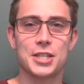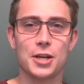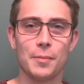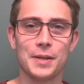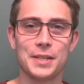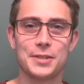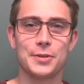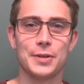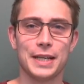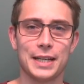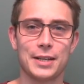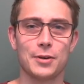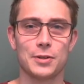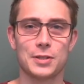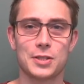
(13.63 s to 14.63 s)
geometry
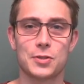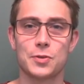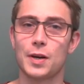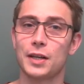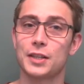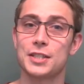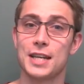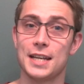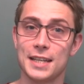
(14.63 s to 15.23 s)
construction,